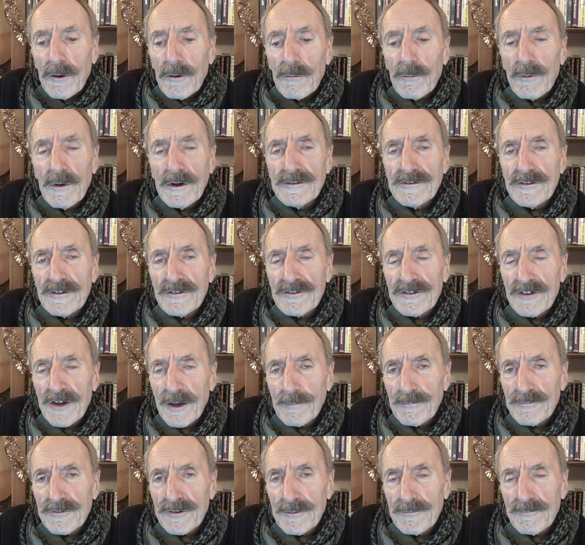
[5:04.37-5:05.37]
When the
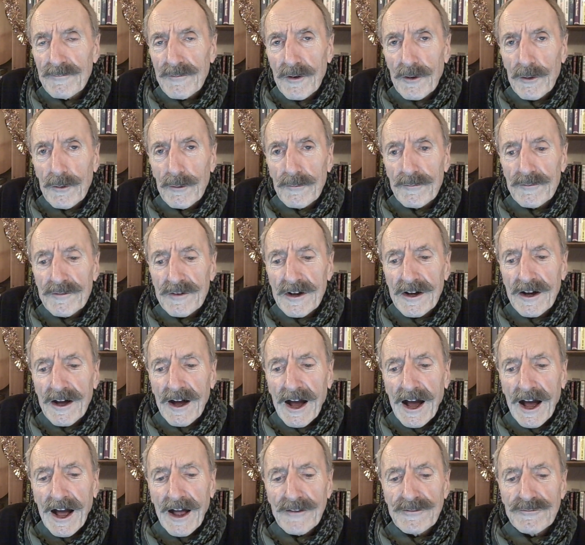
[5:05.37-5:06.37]
sums involved are
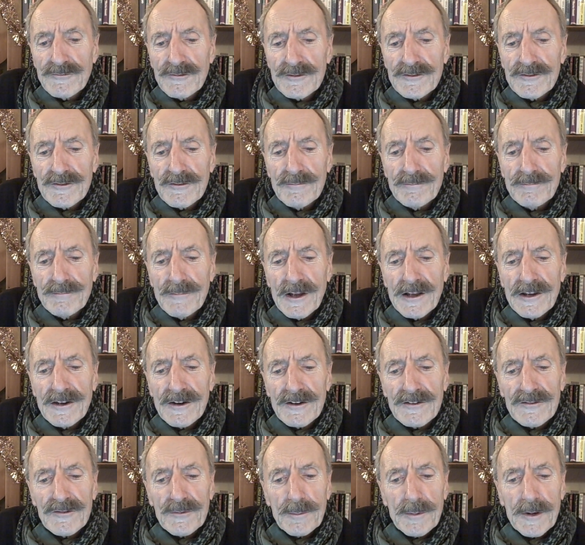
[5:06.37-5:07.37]
hundreds of
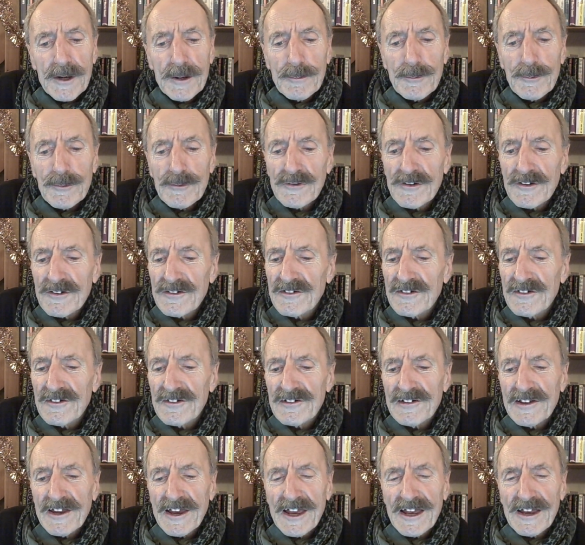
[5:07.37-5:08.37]
millions, people just
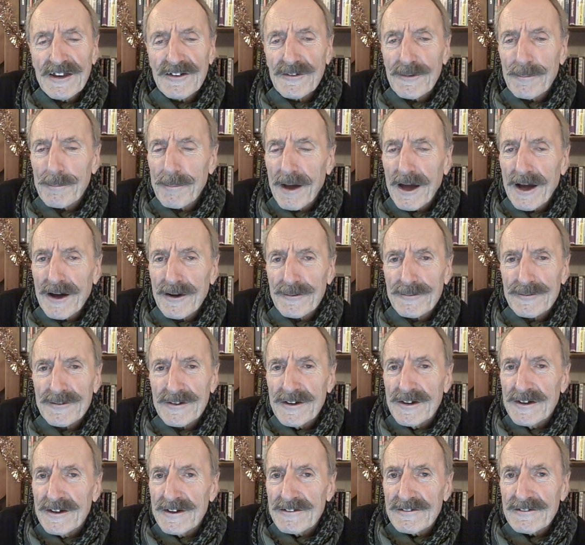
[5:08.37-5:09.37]
sling it about
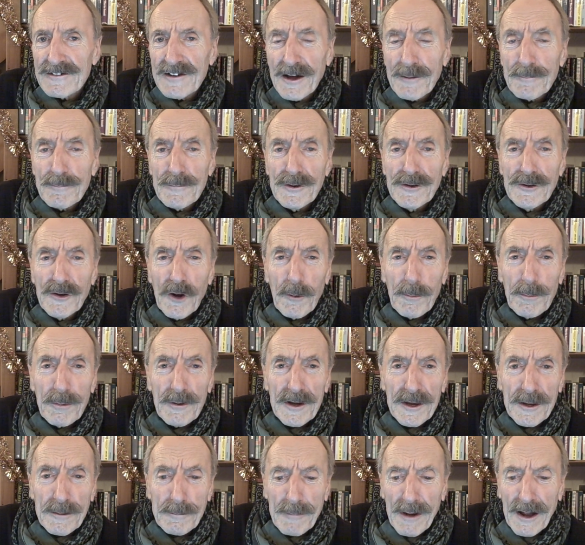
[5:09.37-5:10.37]
like
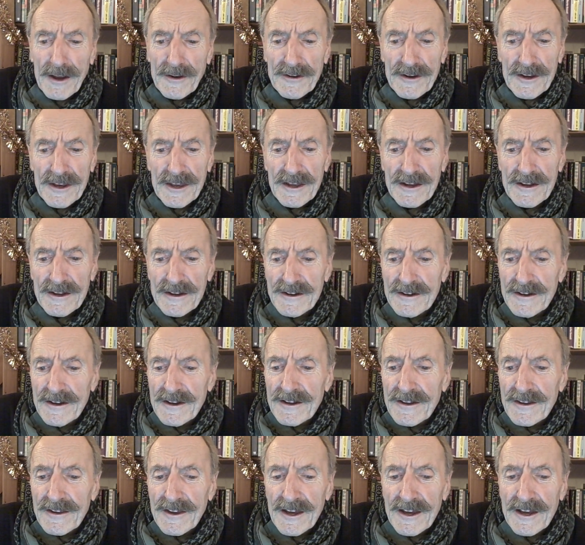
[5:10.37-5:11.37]
Monopoly money.
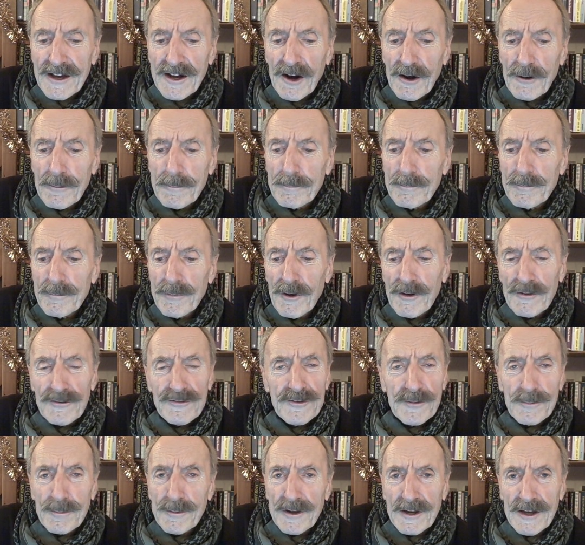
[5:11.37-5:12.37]
They can't
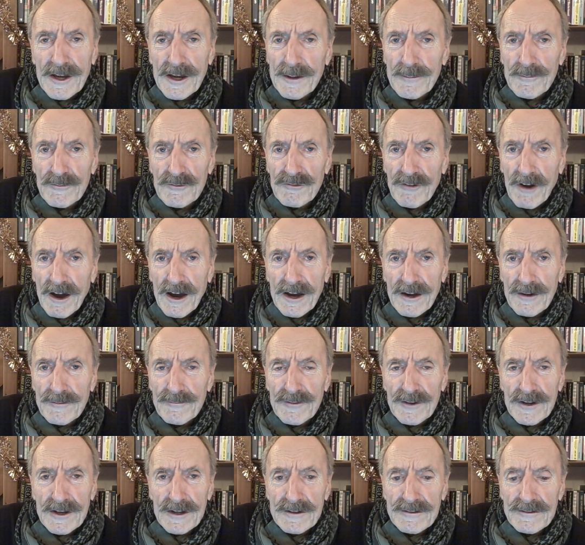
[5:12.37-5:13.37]
possibly keep track of
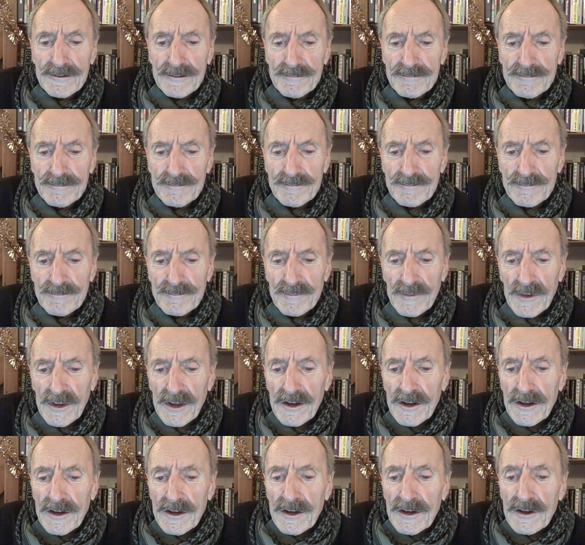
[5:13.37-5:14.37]
it.
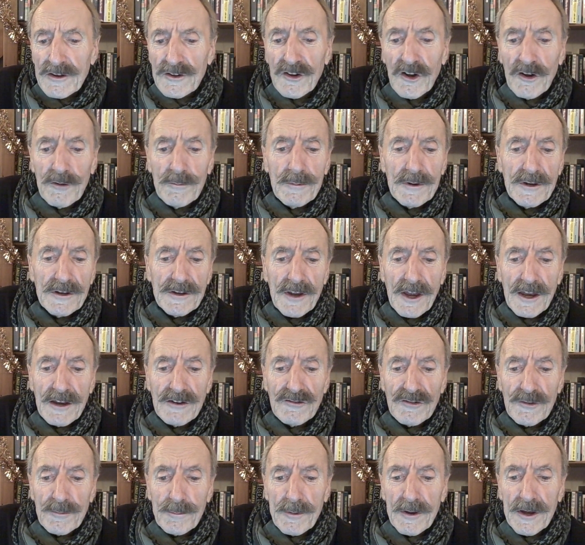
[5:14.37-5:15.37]
Human
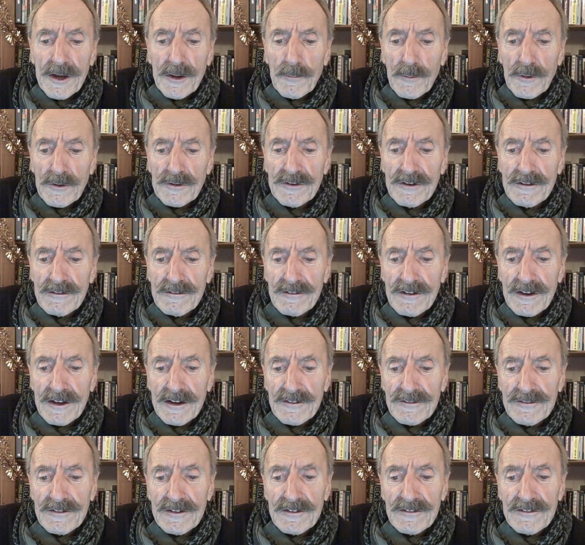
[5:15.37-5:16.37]
nature being what it
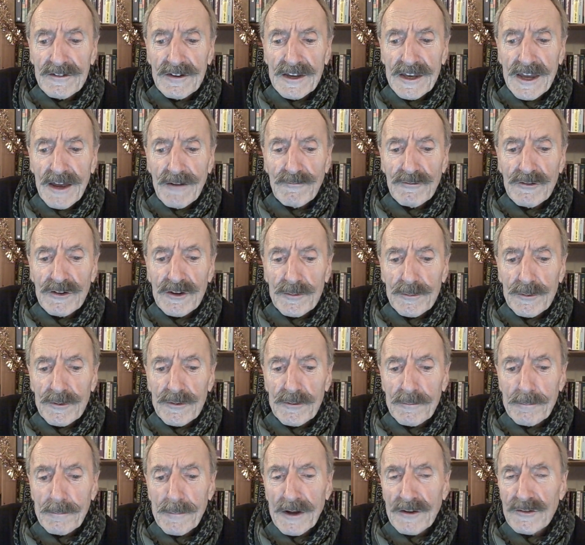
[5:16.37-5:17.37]
is, it's inevitable
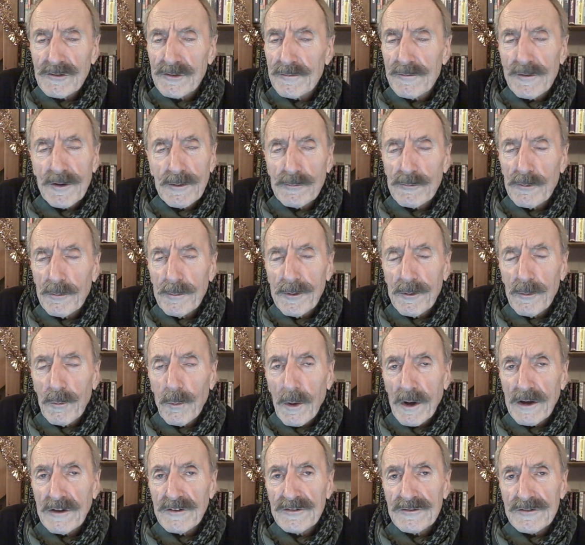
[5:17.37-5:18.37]
that much of it will be
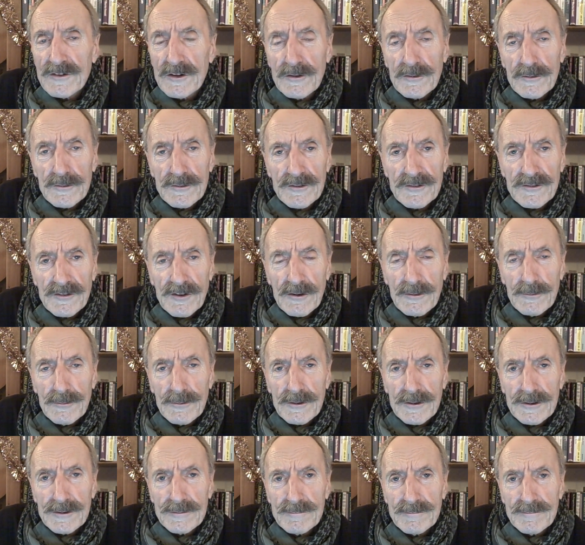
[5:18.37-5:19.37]
wasted or
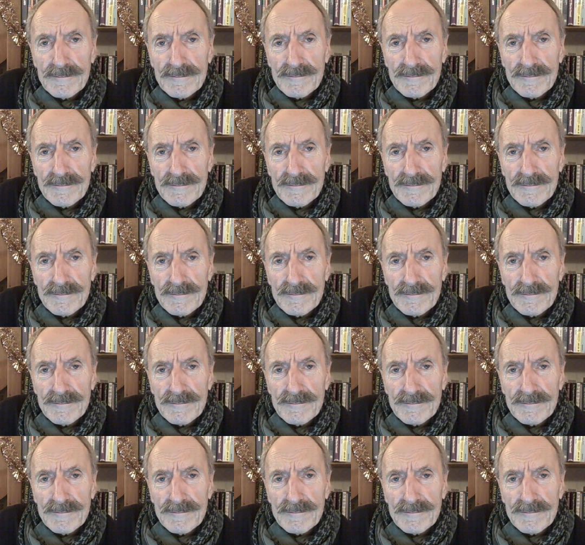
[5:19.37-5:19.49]
stolen.